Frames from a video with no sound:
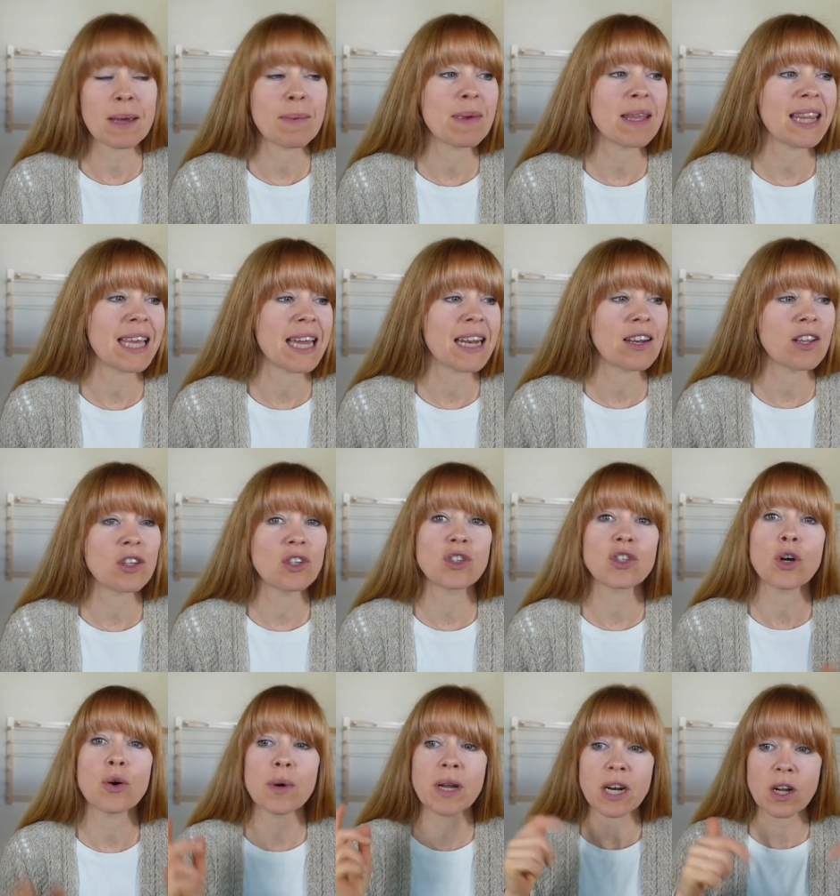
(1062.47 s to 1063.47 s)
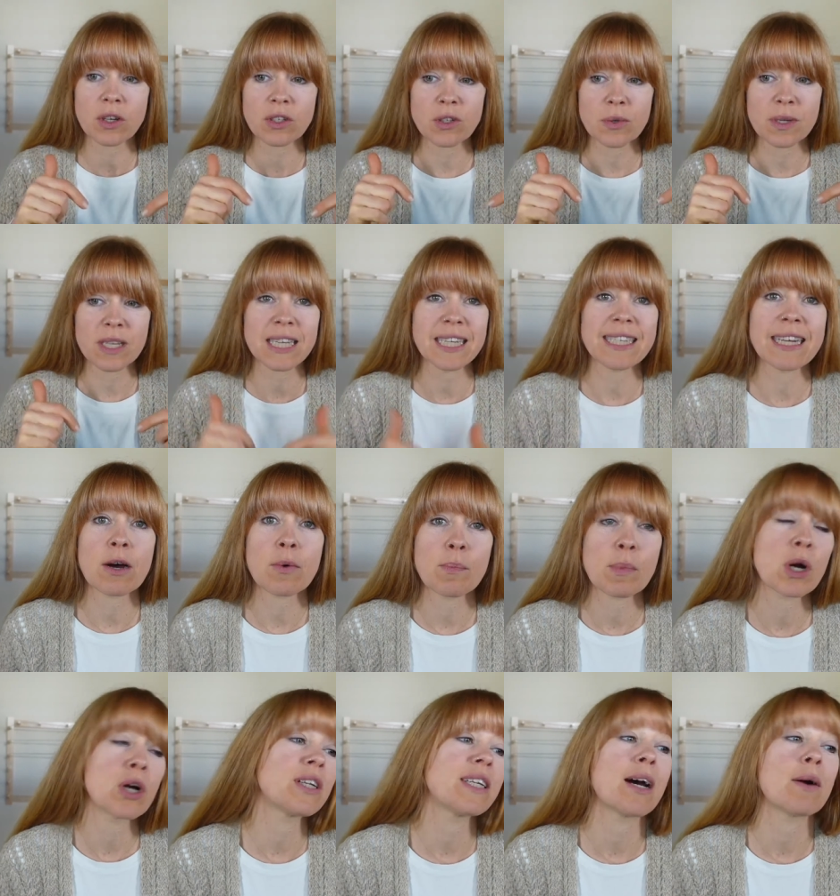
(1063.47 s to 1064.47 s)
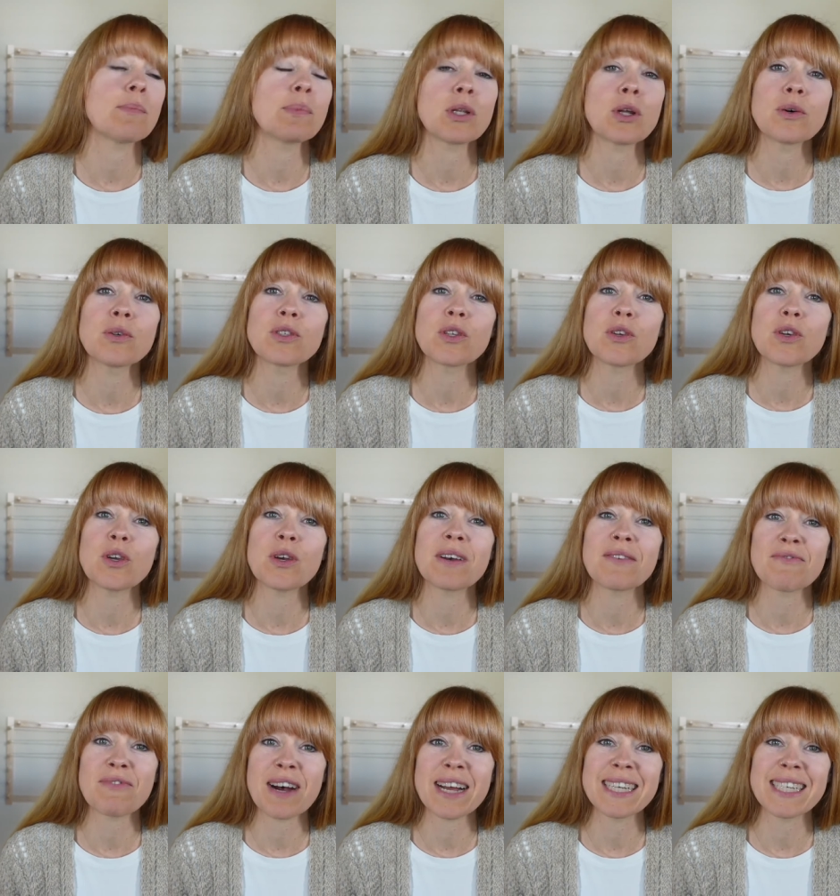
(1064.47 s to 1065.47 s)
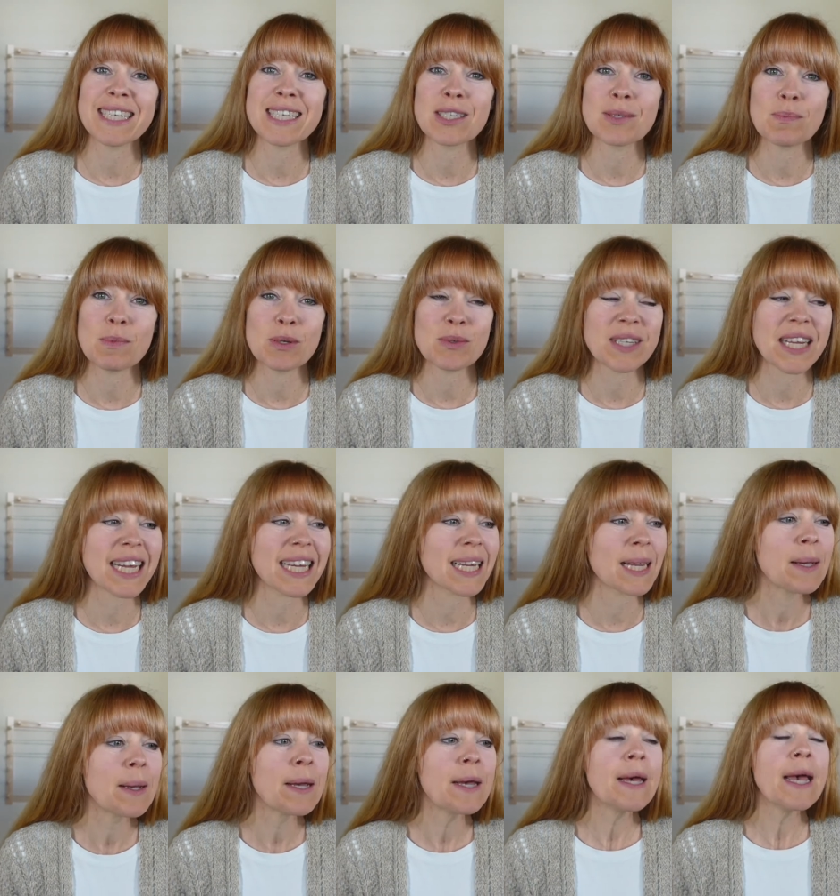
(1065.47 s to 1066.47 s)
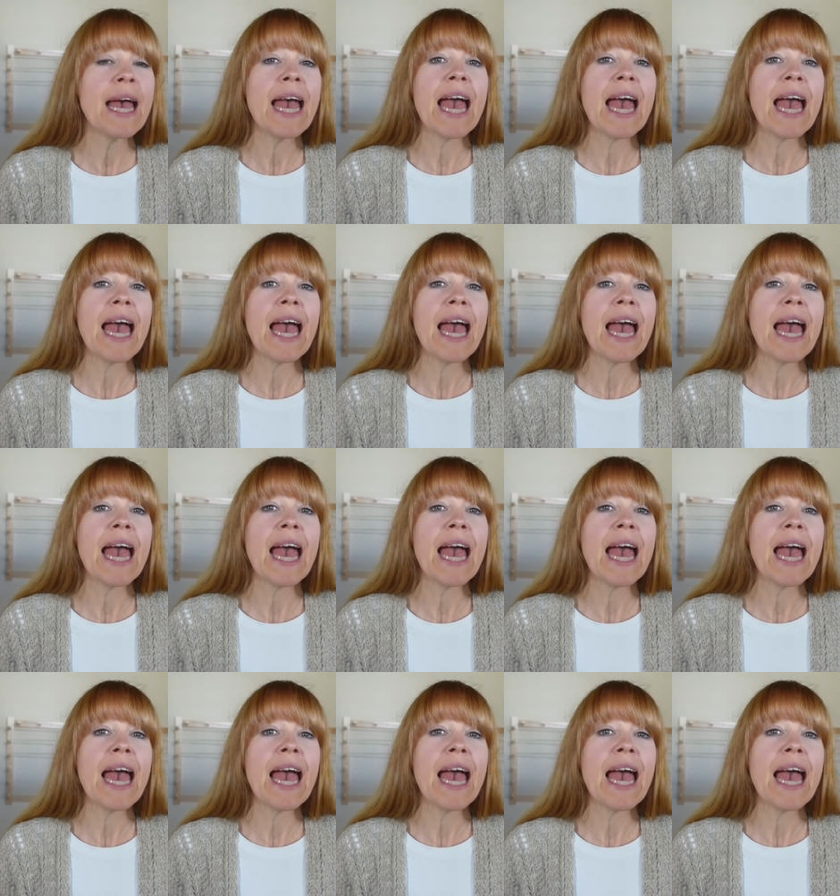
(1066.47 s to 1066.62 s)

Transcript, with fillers: him at the end of the show and also in the down bar down below so that you can find his music.